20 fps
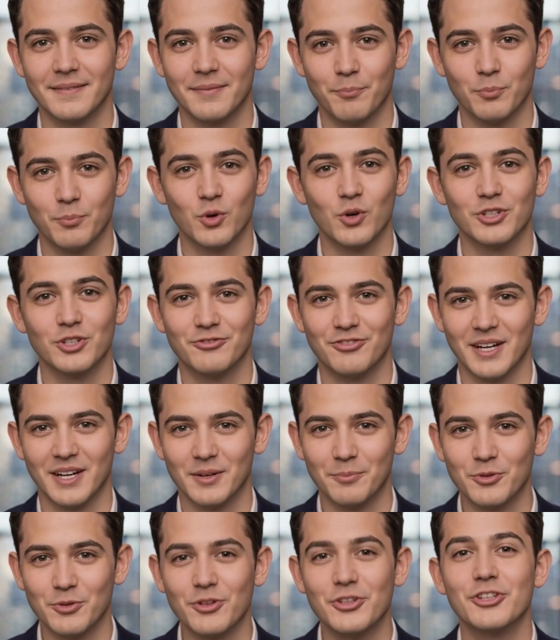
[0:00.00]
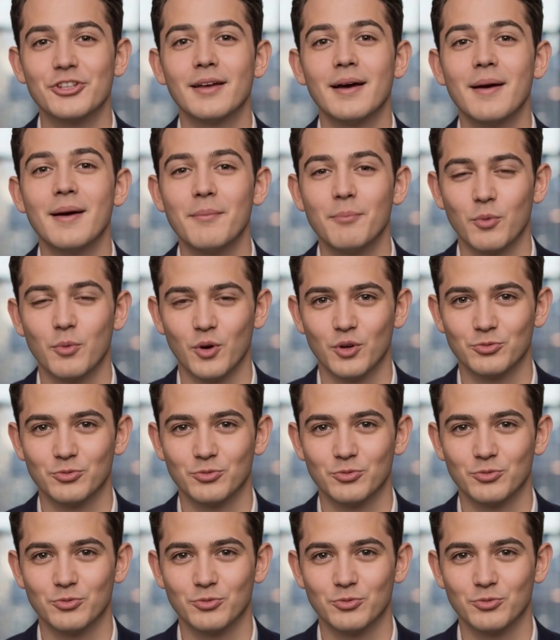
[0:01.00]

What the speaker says: More developers, more